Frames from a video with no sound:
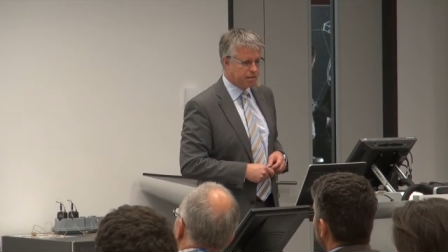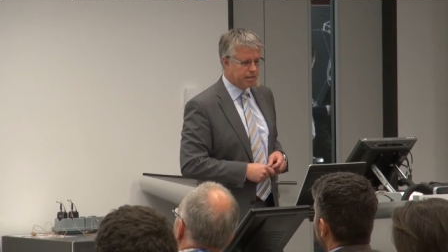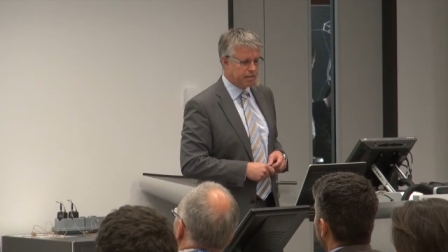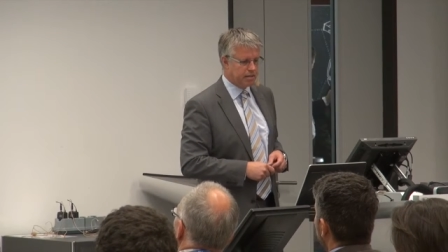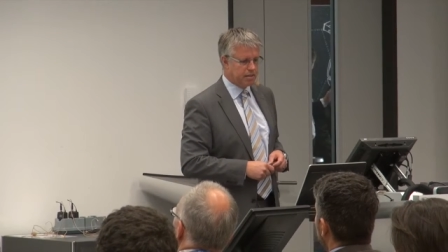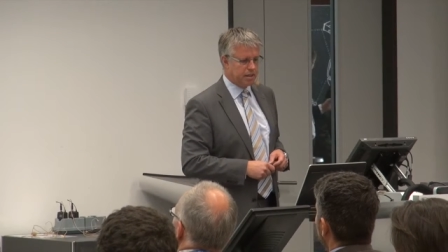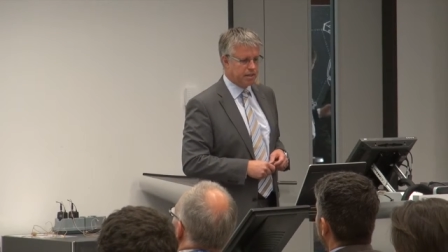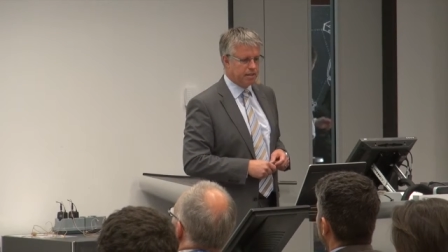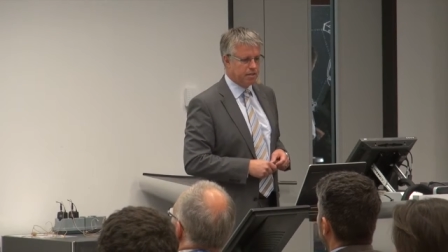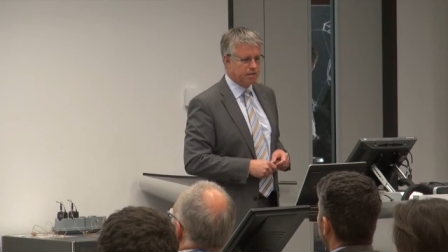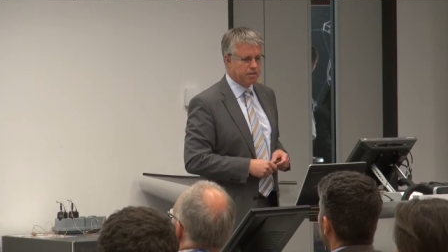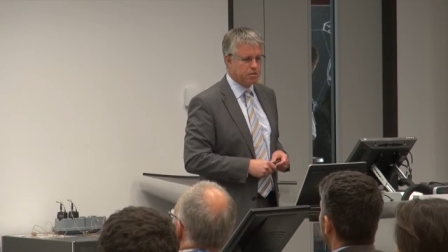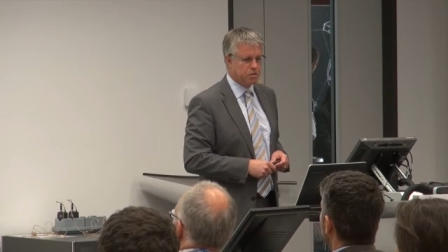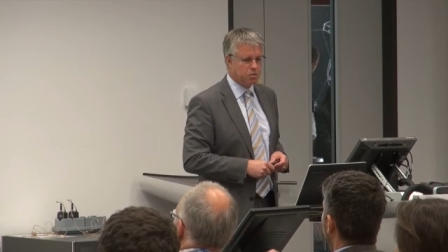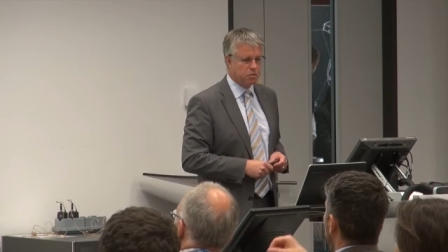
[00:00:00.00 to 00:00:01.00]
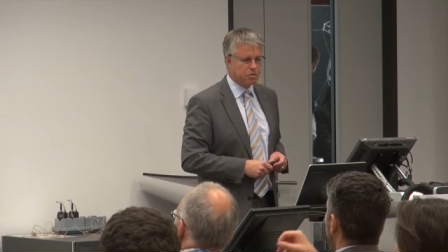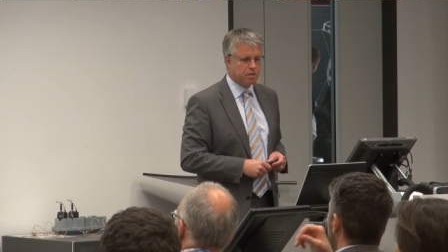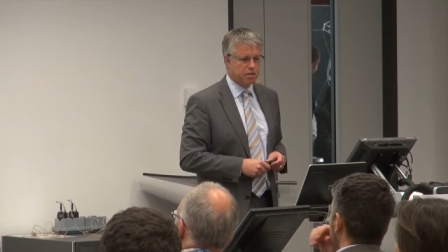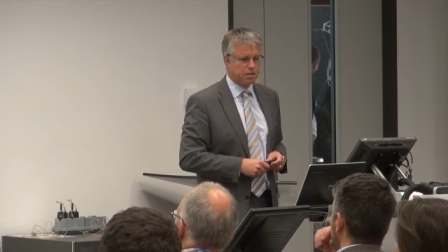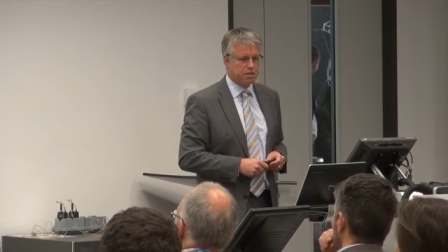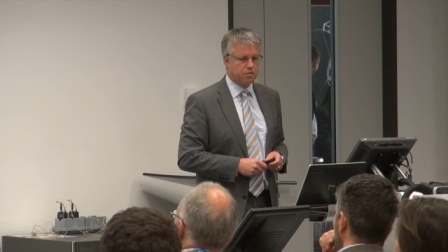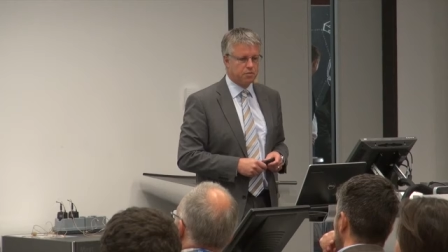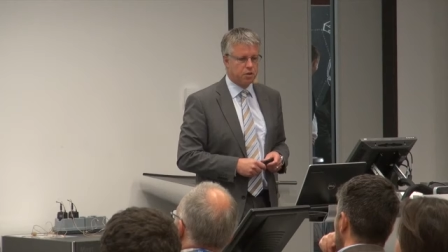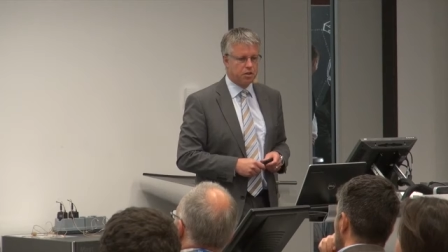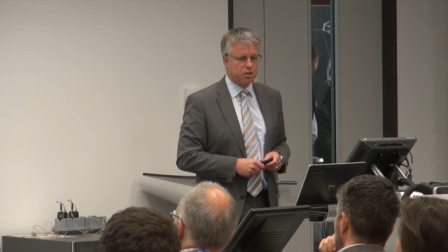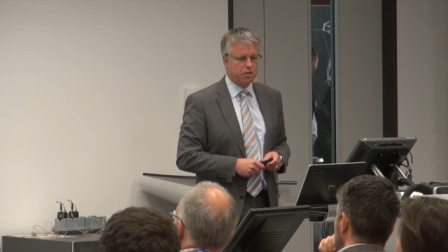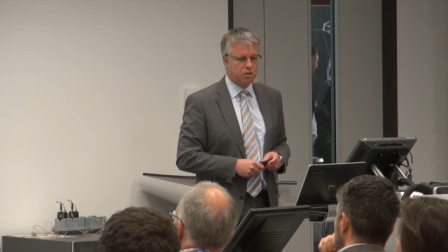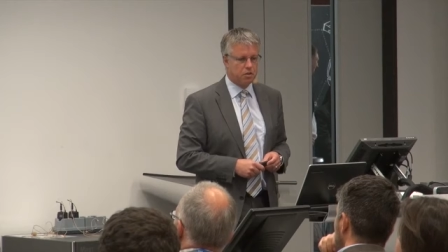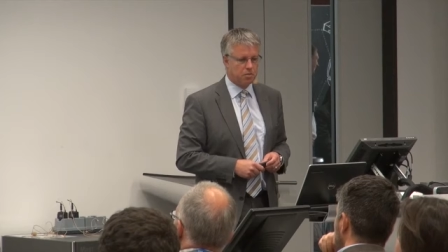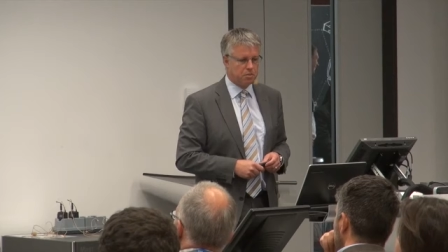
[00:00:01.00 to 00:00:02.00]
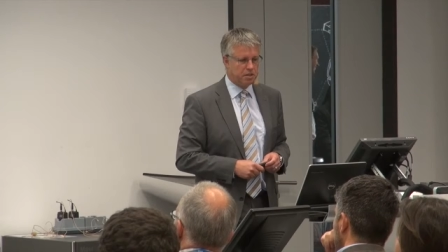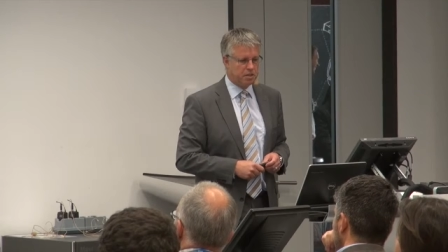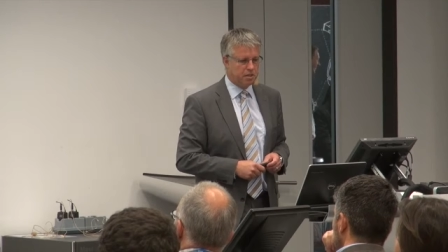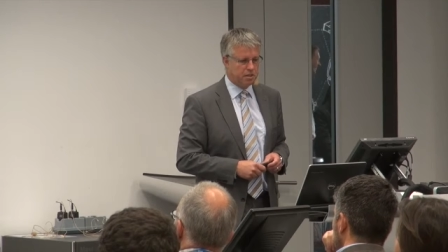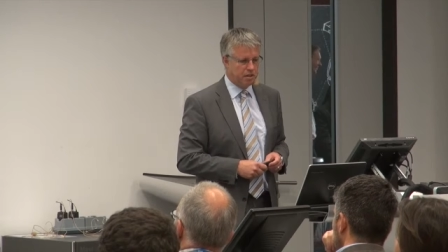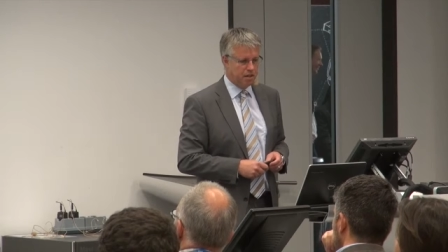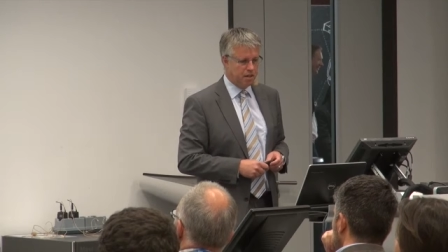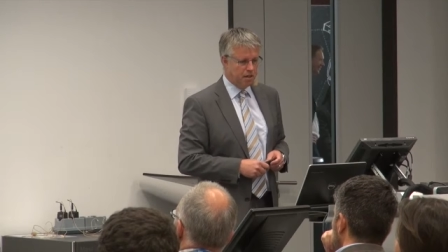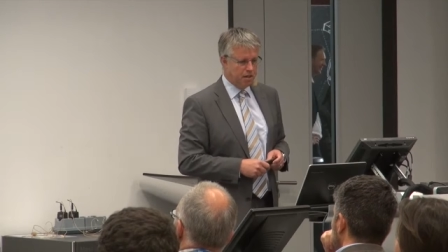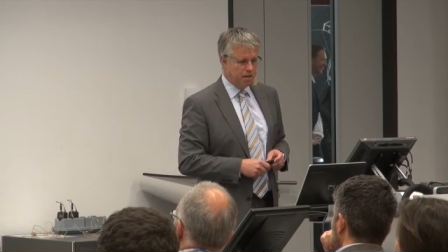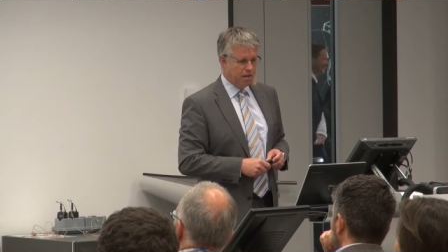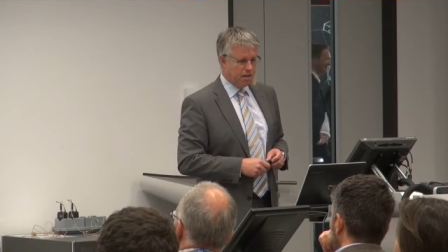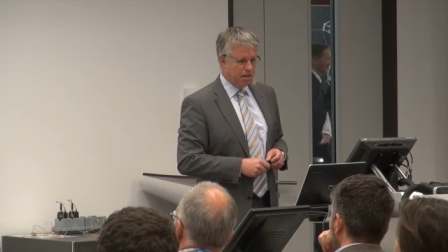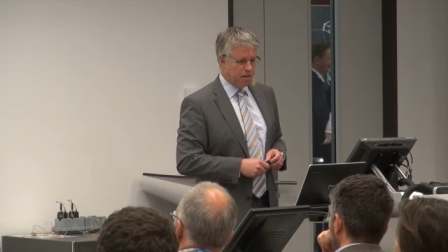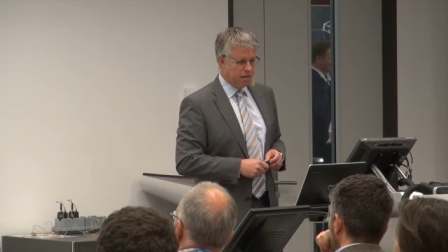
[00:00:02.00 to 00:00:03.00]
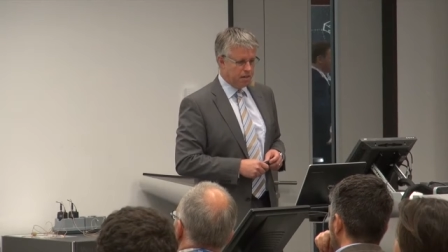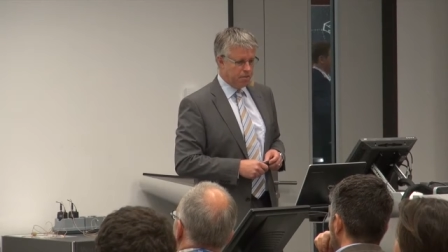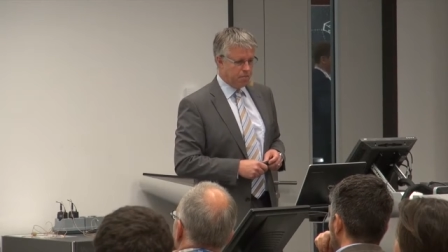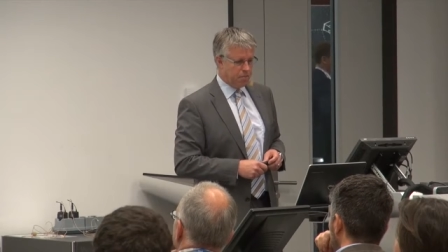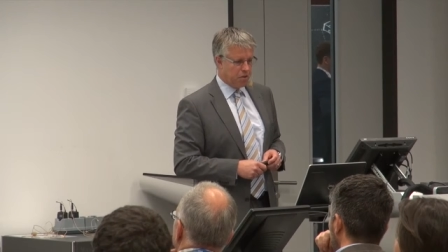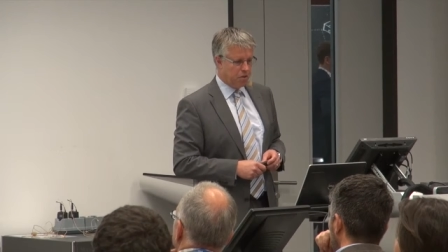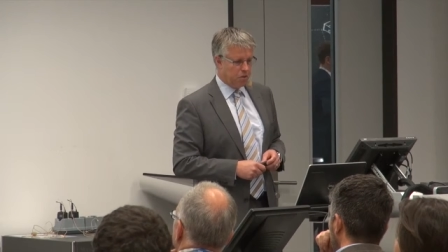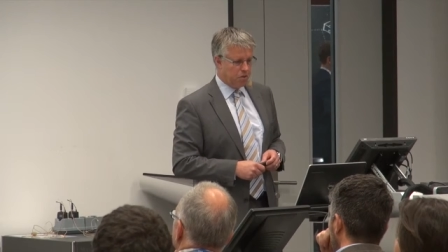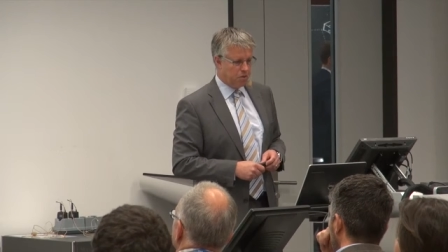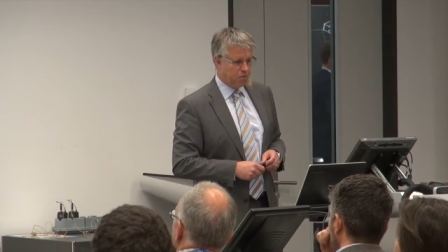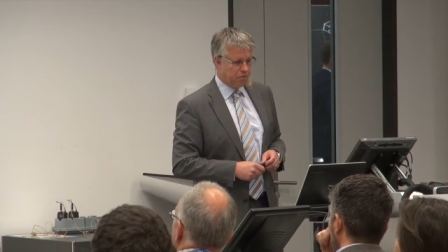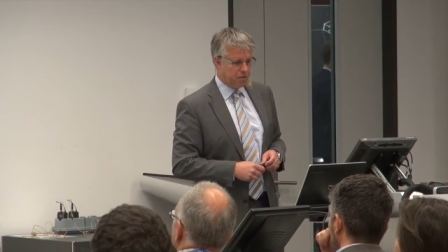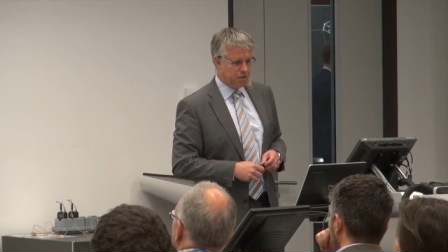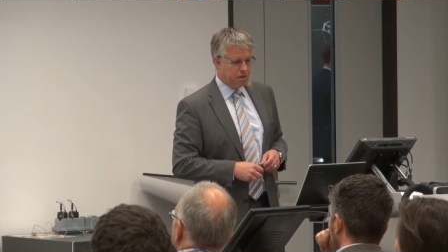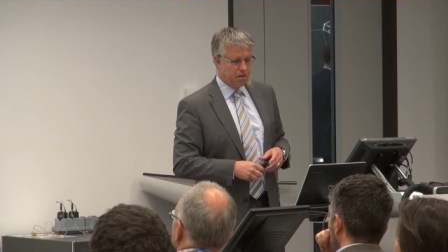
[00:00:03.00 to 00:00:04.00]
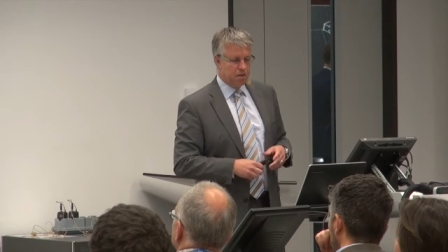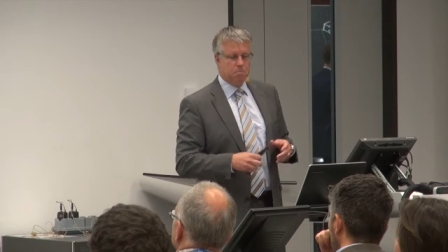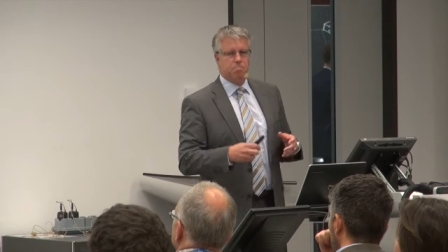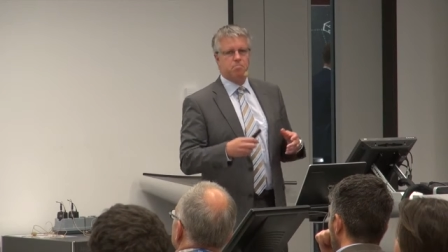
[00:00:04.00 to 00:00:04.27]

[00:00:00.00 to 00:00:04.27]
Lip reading: they decided to start a working committee on